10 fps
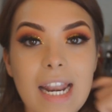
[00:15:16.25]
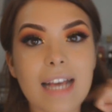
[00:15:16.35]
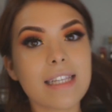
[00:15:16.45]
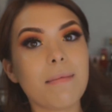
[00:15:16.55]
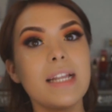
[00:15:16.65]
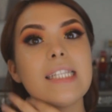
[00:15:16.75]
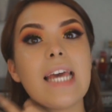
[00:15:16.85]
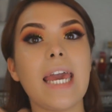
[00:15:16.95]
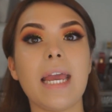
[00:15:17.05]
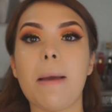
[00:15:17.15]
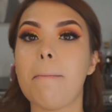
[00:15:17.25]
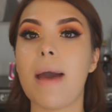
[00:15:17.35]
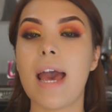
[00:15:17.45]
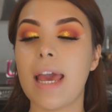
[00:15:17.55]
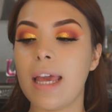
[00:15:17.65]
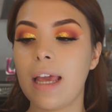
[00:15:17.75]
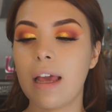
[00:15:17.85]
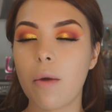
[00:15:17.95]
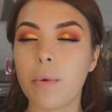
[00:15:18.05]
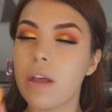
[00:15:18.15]
Next, I'm going to take
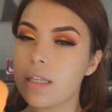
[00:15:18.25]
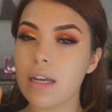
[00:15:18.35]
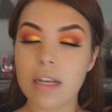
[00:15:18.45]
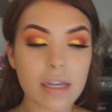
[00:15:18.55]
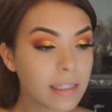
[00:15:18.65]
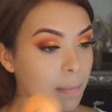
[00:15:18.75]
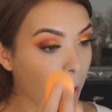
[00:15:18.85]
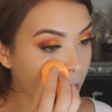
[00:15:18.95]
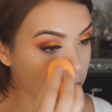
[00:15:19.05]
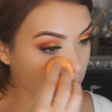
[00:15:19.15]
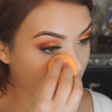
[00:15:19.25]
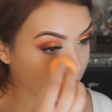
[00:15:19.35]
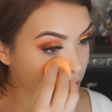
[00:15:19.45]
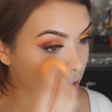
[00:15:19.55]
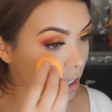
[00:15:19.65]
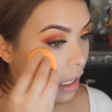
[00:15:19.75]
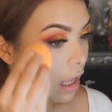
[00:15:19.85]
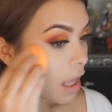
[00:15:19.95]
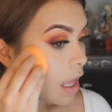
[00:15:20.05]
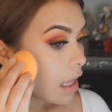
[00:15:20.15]
my Real Technique sponge and I'm just going
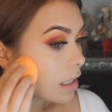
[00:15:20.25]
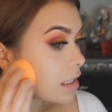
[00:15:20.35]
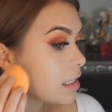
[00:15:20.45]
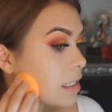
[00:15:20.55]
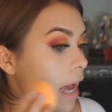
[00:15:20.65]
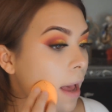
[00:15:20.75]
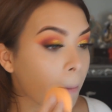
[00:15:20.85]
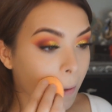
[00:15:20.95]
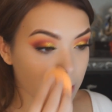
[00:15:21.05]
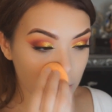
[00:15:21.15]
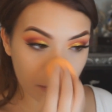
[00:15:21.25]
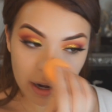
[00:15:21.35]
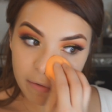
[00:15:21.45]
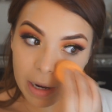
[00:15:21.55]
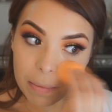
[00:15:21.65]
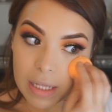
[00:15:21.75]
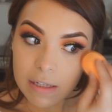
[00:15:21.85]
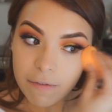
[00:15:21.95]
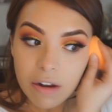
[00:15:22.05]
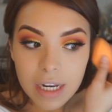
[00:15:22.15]
to dab into wherever I
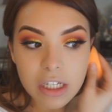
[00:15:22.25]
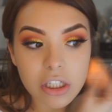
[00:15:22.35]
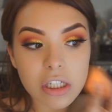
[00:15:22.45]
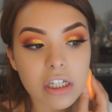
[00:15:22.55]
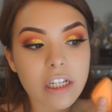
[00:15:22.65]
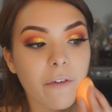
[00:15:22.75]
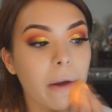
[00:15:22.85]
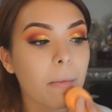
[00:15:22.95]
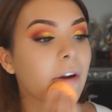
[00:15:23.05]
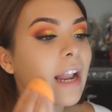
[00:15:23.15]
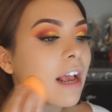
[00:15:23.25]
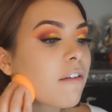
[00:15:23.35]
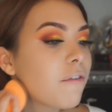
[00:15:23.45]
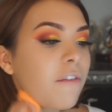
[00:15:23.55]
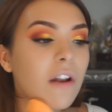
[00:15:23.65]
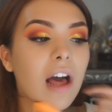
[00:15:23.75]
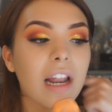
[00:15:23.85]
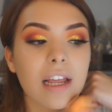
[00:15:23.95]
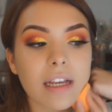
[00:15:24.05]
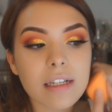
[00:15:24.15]
place the foundation, just for more like a
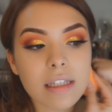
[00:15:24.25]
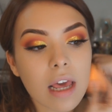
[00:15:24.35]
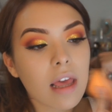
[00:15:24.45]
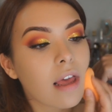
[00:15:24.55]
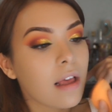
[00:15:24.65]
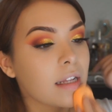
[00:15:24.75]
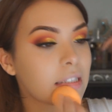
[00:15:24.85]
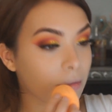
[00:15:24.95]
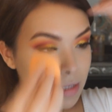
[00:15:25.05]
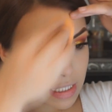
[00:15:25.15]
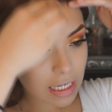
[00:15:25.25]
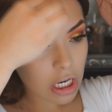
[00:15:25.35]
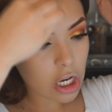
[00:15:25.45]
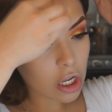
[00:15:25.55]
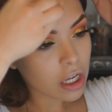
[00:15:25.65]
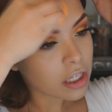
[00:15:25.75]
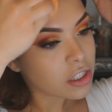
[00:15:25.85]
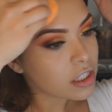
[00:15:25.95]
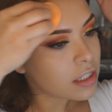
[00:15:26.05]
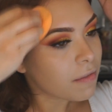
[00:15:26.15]
flawless, seamlessly
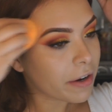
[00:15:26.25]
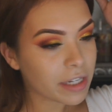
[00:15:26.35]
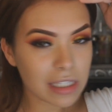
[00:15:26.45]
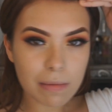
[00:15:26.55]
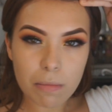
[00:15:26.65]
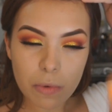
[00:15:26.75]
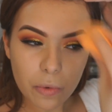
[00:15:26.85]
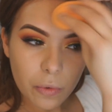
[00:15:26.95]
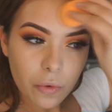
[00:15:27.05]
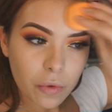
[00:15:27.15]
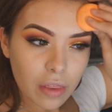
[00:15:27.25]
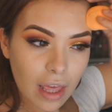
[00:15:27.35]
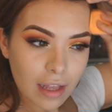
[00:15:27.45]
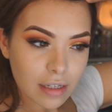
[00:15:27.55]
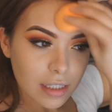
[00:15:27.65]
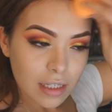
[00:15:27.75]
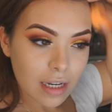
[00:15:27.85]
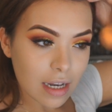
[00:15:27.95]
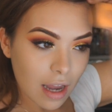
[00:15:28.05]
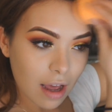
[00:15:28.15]
look, just very smooth and
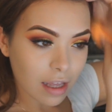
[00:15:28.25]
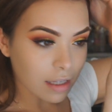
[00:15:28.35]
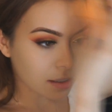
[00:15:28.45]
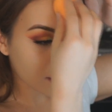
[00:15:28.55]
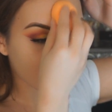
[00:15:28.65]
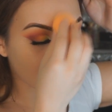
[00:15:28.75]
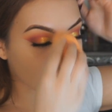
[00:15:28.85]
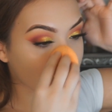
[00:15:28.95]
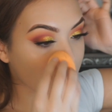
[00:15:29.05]
nice.